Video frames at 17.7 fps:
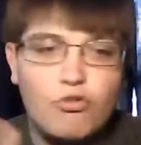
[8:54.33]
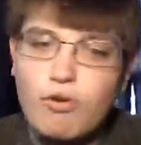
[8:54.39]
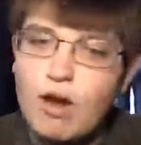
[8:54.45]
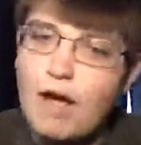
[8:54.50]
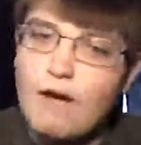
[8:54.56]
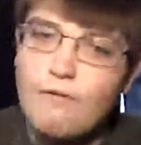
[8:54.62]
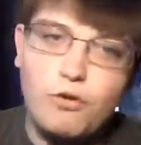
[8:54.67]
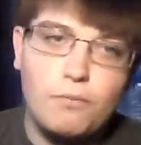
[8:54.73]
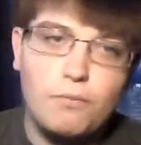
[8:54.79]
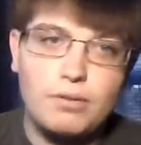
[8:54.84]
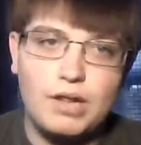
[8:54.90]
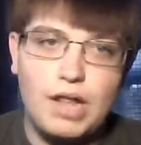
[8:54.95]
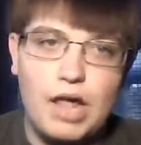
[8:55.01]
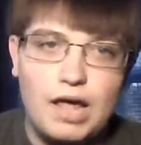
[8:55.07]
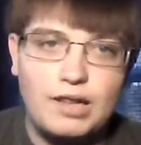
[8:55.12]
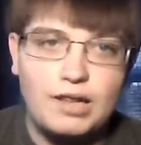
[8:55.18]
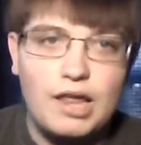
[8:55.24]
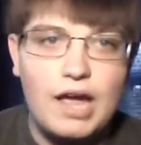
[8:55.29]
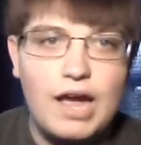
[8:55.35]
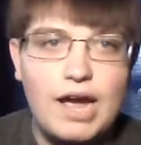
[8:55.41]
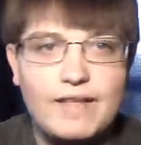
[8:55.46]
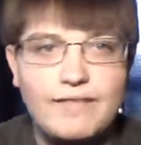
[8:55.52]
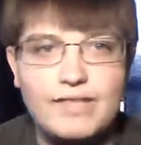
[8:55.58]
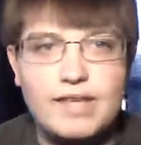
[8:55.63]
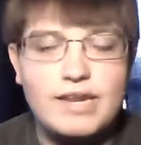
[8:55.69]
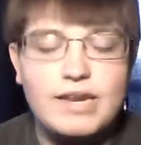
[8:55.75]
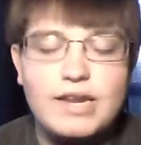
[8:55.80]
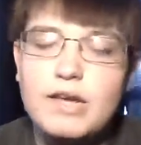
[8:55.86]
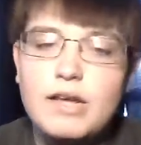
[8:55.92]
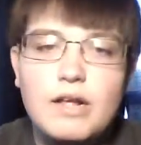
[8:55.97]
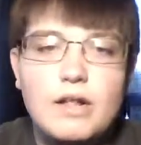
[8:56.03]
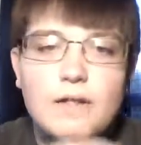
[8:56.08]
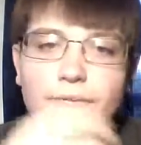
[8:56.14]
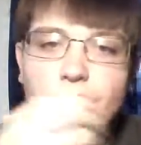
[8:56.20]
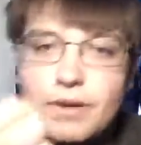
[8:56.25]
travel plot line that
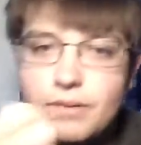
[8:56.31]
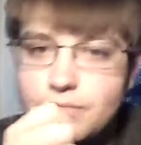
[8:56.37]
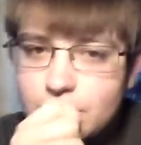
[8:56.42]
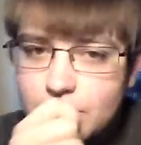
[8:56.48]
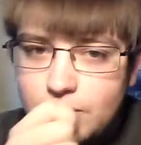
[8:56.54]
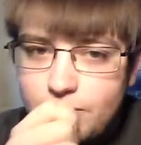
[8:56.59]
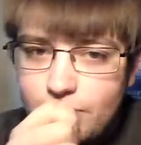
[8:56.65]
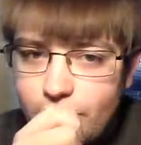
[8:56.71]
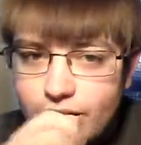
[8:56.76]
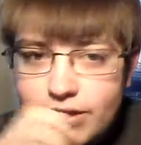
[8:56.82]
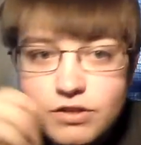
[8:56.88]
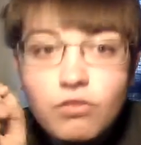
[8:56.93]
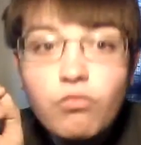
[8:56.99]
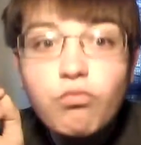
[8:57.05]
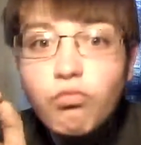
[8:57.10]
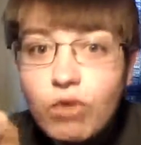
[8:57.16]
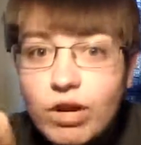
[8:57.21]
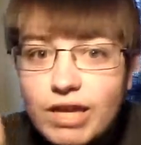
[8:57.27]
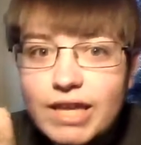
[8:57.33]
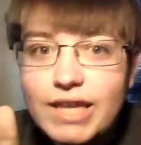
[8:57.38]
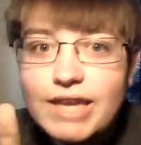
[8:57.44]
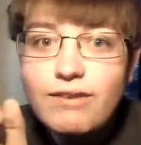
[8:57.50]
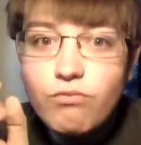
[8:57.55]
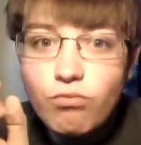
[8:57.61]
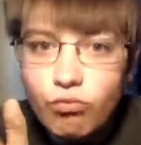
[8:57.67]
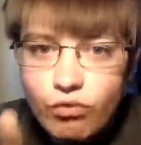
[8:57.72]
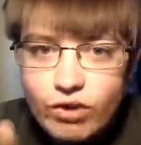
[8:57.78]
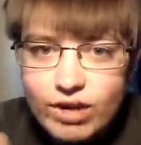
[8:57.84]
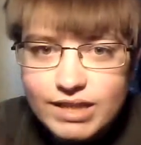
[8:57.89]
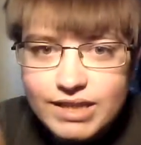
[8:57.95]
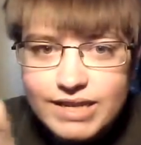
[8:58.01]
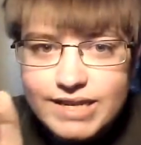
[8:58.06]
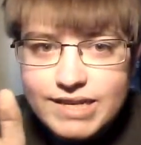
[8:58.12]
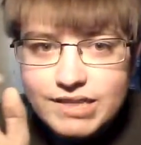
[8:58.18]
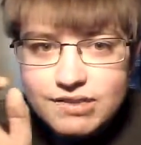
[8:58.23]
comes into bear. It's a really,
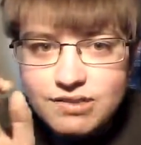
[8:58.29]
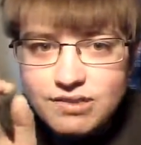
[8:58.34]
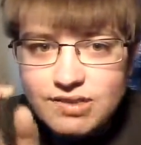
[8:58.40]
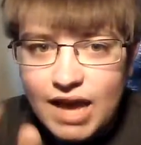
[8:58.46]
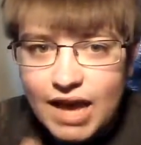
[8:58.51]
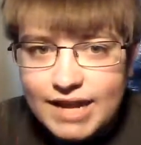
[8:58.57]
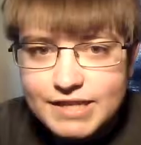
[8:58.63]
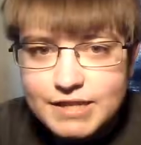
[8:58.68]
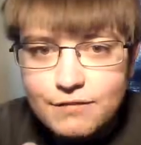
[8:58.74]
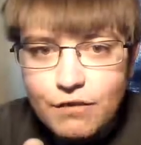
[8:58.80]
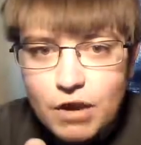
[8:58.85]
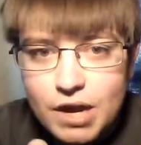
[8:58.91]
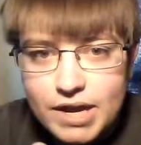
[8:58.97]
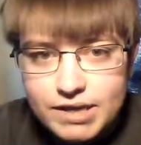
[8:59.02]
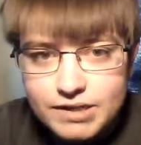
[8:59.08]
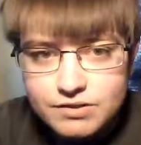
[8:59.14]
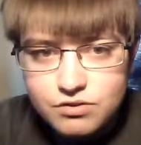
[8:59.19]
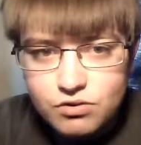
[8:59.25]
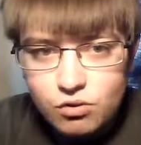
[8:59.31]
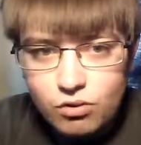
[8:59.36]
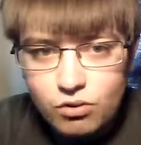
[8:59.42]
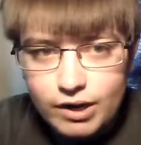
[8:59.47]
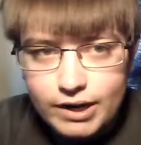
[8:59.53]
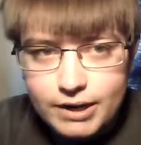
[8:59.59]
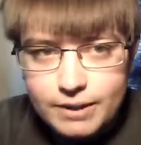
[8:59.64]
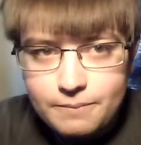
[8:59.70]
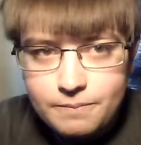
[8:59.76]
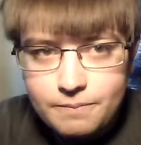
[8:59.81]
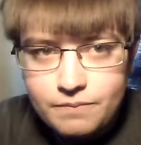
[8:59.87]
really satisfying story.